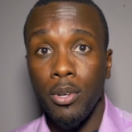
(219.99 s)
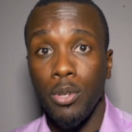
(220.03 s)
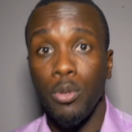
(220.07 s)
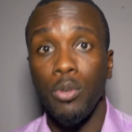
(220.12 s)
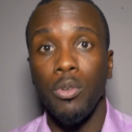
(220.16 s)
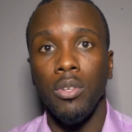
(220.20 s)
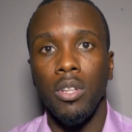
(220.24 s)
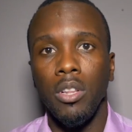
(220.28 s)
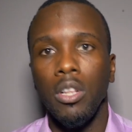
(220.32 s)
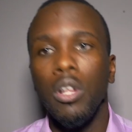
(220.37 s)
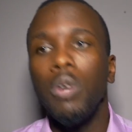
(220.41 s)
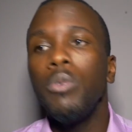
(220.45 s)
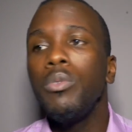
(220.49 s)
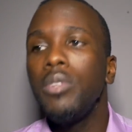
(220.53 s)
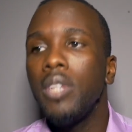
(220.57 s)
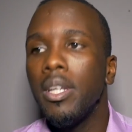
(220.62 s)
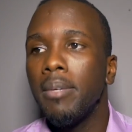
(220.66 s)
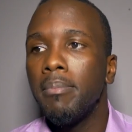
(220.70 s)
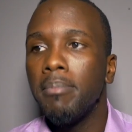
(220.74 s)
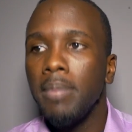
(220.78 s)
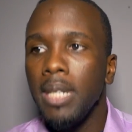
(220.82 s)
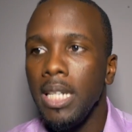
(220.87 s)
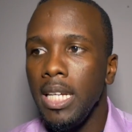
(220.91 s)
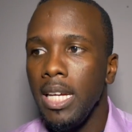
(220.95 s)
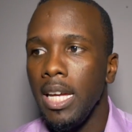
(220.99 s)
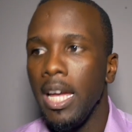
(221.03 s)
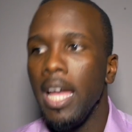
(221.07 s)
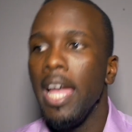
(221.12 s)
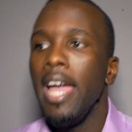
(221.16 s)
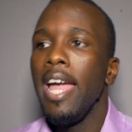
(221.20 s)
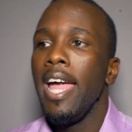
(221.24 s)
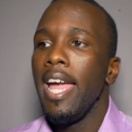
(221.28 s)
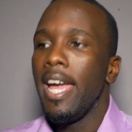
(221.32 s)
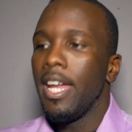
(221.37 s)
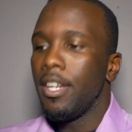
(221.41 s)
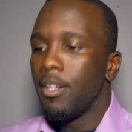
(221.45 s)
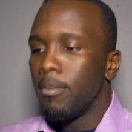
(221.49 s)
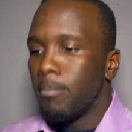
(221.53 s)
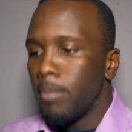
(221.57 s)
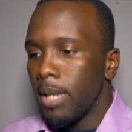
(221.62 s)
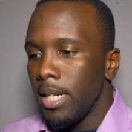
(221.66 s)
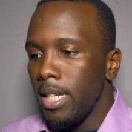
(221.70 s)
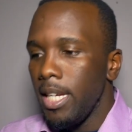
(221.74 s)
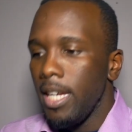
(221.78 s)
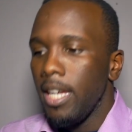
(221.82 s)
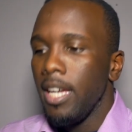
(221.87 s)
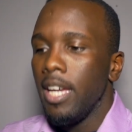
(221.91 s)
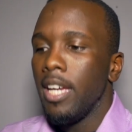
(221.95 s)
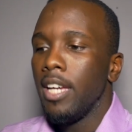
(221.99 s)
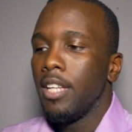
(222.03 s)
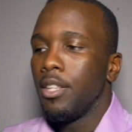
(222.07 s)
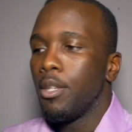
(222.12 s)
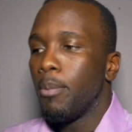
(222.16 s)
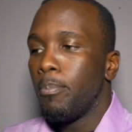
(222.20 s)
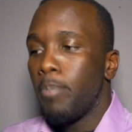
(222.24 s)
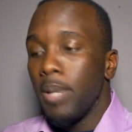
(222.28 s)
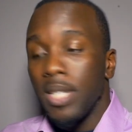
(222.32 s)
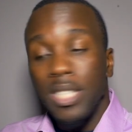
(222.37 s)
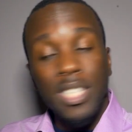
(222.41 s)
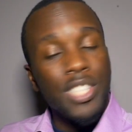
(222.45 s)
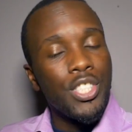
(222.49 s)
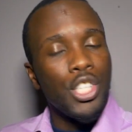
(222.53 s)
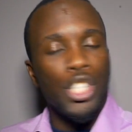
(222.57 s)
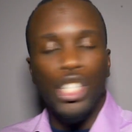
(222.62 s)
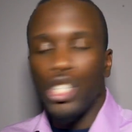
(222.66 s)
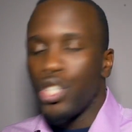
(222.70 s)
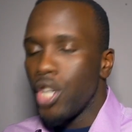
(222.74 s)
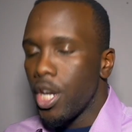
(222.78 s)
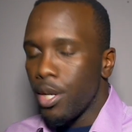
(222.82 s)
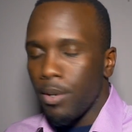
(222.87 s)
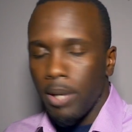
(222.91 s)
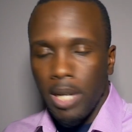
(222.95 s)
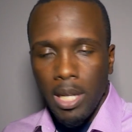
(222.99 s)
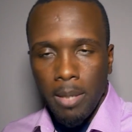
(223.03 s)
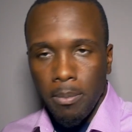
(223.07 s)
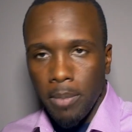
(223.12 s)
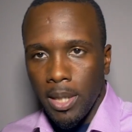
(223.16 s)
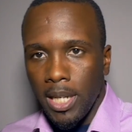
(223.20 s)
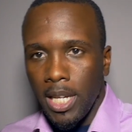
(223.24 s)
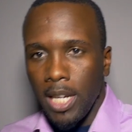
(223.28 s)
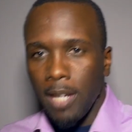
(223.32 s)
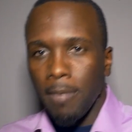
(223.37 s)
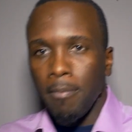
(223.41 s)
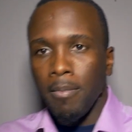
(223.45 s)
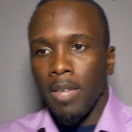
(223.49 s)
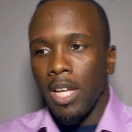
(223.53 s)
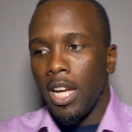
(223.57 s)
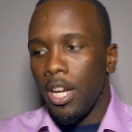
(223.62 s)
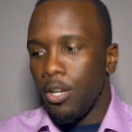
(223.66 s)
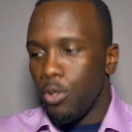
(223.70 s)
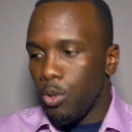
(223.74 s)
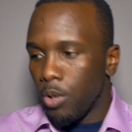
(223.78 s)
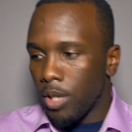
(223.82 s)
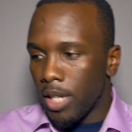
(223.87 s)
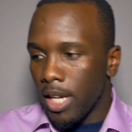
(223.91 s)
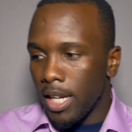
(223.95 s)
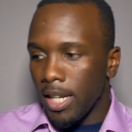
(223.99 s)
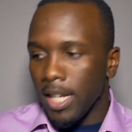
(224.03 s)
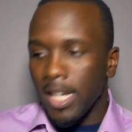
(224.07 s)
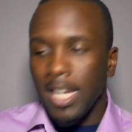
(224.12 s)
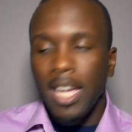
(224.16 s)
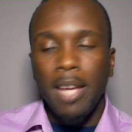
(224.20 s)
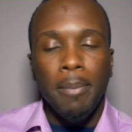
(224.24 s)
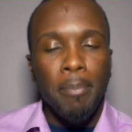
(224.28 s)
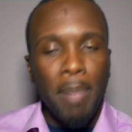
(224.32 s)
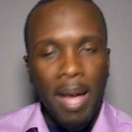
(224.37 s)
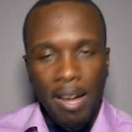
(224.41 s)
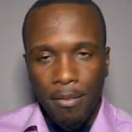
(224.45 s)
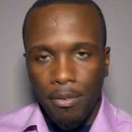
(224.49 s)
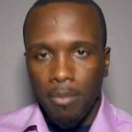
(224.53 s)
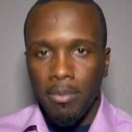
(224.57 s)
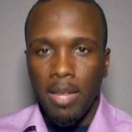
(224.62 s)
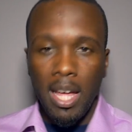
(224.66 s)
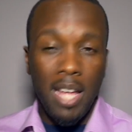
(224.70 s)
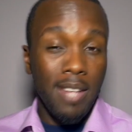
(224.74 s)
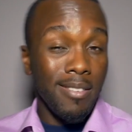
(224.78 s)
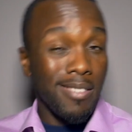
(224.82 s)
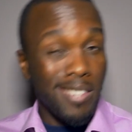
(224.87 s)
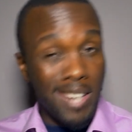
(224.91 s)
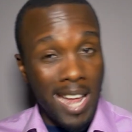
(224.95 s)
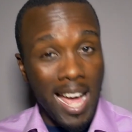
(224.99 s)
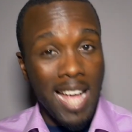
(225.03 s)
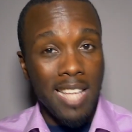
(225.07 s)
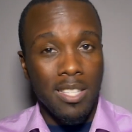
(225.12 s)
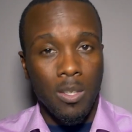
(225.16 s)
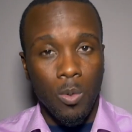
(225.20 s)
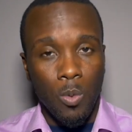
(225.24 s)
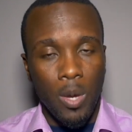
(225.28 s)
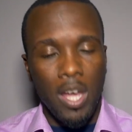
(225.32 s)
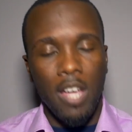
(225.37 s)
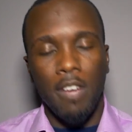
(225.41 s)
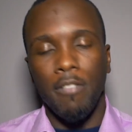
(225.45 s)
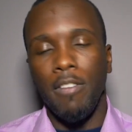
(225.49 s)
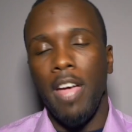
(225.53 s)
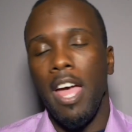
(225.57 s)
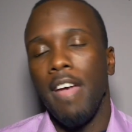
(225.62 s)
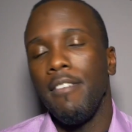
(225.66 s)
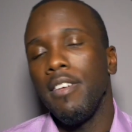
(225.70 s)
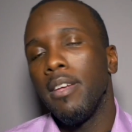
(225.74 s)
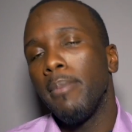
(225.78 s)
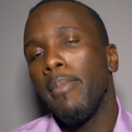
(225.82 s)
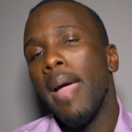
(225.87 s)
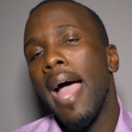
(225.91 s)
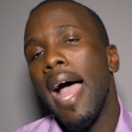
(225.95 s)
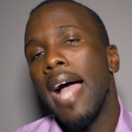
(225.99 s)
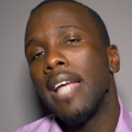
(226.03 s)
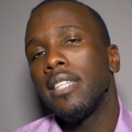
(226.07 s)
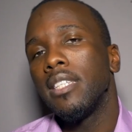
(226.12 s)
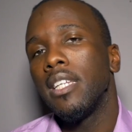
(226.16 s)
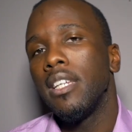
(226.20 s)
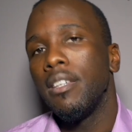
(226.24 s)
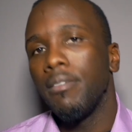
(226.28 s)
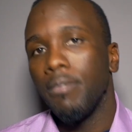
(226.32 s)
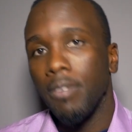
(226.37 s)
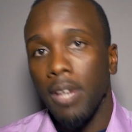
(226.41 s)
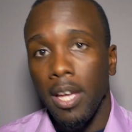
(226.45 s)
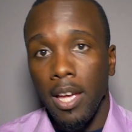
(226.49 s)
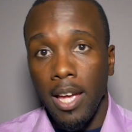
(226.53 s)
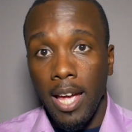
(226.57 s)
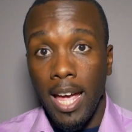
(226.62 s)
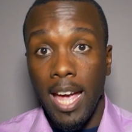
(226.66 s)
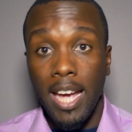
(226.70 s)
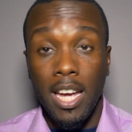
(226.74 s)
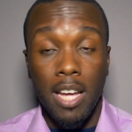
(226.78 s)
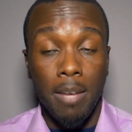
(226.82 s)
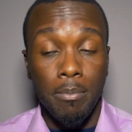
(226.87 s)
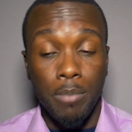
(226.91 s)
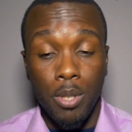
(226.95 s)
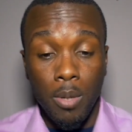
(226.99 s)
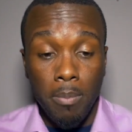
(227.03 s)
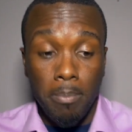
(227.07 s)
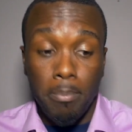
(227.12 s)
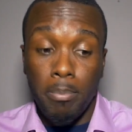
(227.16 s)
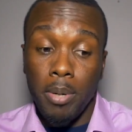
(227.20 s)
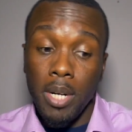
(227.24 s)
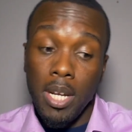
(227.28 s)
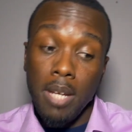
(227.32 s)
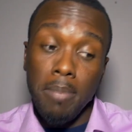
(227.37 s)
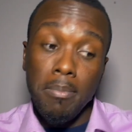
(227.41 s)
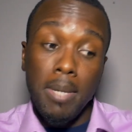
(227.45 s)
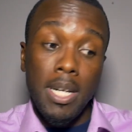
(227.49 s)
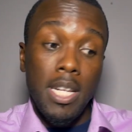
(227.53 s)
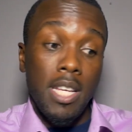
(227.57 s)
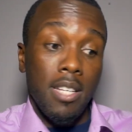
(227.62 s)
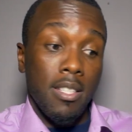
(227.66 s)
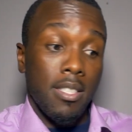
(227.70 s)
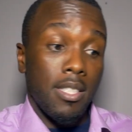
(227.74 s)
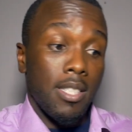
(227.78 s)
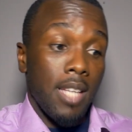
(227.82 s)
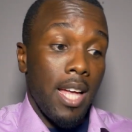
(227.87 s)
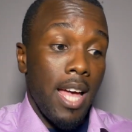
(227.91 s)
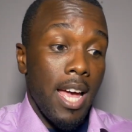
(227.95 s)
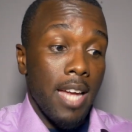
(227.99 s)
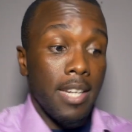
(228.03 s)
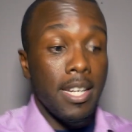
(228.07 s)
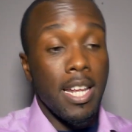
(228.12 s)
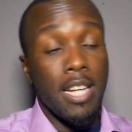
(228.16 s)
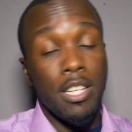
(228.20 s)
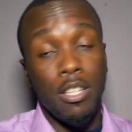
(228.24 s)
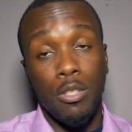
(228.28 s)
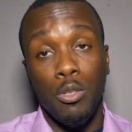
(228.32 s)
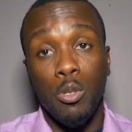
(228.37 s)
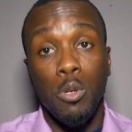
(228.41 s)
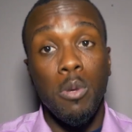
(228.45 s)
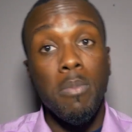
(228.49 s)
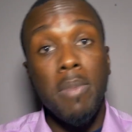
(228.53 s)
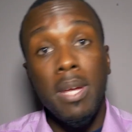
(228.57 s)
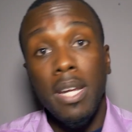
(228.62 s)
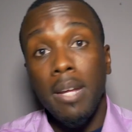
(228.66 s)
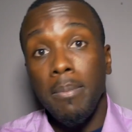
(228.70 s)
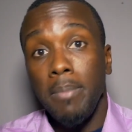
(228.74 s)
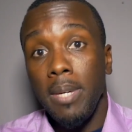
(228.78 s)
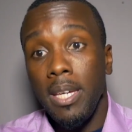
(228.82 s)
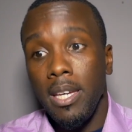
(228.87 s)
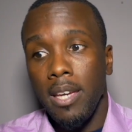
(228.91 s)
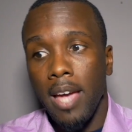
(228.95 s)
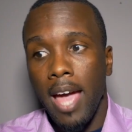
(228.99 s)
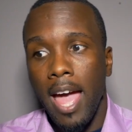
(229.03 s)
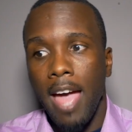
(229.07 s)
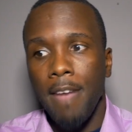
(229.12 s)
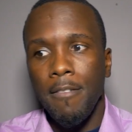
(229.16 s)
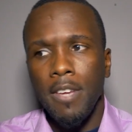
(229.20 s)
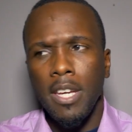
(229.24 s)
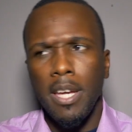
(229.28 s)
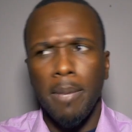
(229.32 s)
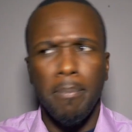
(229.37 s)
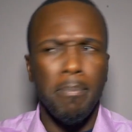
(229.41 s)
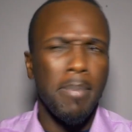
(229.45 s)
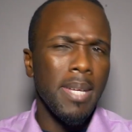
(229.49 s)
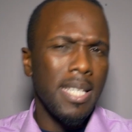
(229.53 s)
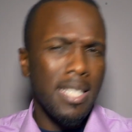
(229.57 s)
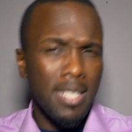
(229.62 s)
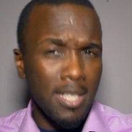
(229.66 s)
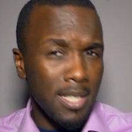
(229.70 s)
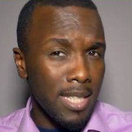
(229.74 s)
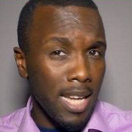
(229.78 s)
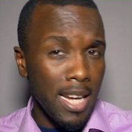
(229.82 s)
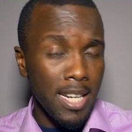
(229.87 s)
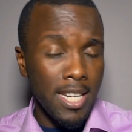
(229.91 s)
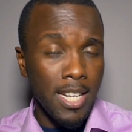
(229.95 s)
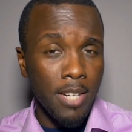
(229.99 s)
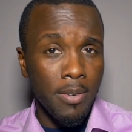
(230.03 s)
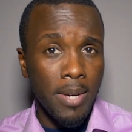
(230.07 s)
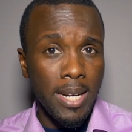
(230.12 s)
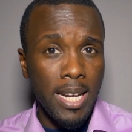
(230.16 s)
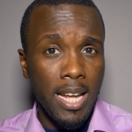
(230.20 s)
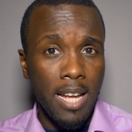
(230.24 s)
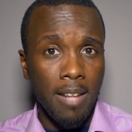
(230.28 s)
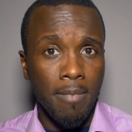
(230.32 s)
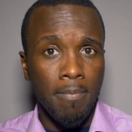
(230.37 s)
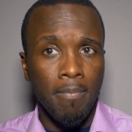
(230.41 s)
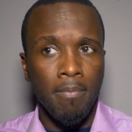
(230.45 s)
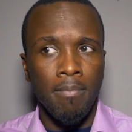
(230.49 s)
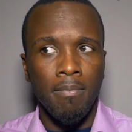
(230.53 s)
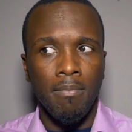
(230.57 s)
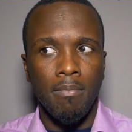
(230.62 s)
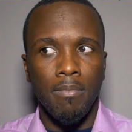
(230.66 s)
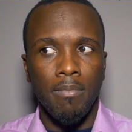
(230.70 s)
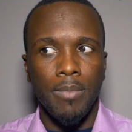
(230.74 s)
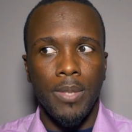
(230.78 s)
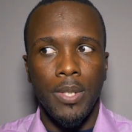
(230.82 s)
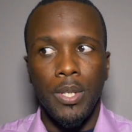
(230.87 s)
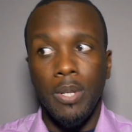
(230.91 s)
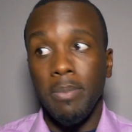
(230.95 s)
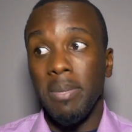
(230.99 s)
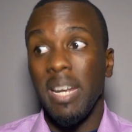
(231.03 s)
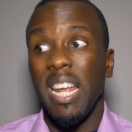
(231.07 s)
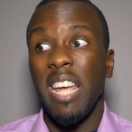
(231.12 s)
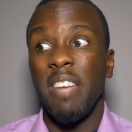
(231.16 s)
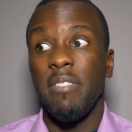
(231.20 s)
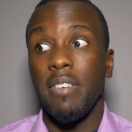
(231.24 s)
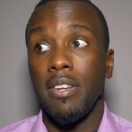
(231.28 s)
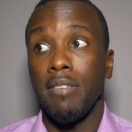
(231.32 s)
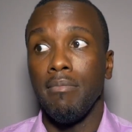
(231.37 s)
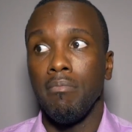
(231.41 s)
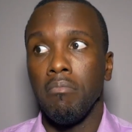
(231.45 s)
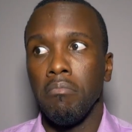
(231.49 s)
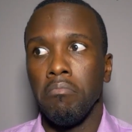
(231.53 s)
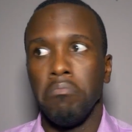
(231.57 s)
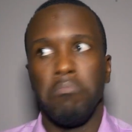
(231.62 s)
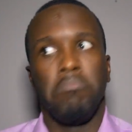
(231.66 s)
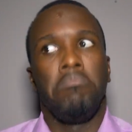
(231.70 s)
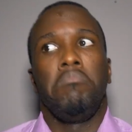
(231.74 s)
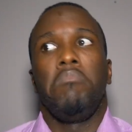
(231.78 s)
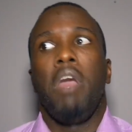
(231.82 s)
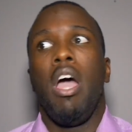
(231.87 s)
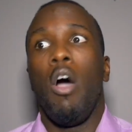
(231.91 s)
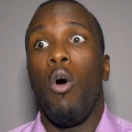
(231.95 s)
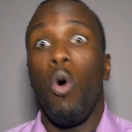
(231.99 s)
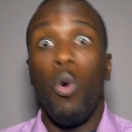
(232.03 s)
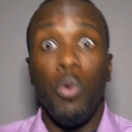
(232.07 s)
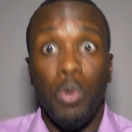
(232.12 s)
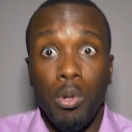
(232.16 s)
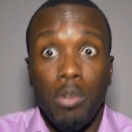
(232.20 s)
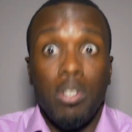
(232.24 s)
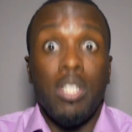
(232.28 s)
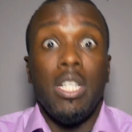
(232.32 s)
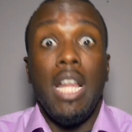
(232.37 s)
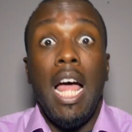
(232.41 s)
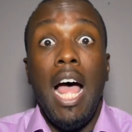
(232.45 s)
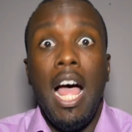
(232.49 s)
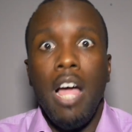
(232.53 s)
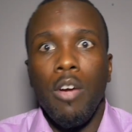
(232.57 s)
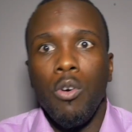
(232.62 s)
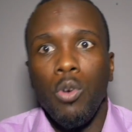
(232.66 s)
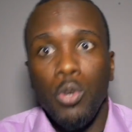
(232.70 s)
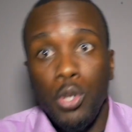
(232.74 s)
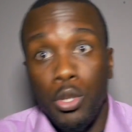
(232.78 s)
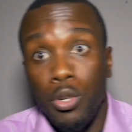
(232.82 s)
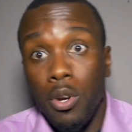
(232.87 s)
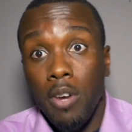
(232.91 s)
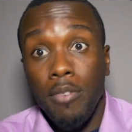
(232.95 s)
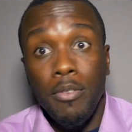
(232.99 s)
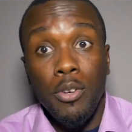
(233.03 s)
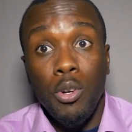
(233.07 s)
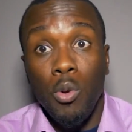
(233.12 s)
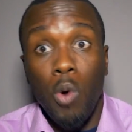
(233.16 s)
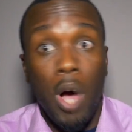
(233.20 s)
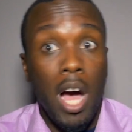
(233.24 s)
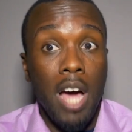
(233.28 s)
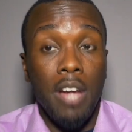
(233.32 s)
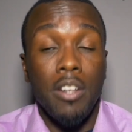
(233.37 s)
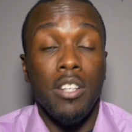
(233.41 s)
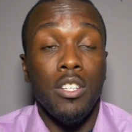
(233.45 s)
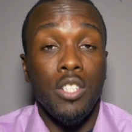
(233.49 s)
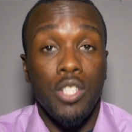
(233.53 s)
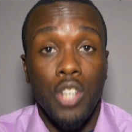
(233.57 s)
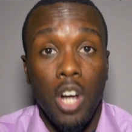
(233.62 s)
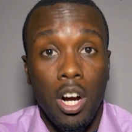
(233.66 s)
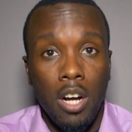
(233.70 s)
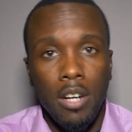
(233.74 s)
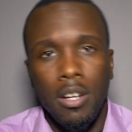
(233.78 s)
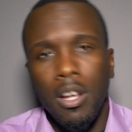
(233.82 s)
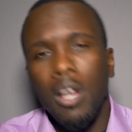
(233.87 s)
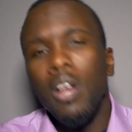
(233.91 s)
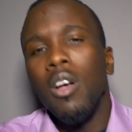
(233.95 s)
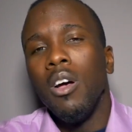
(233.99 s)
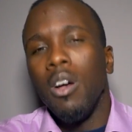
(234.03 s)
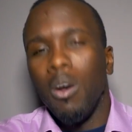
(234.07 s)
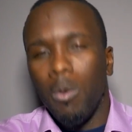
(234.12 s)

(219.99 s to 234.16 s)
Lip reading: You loan them money, and the business is generating money and you get a kickback from that. That's a way of having passive income. So putting money aside, that you may not be having a business idea right now, you may not even own a stock, or you don't even know how to start.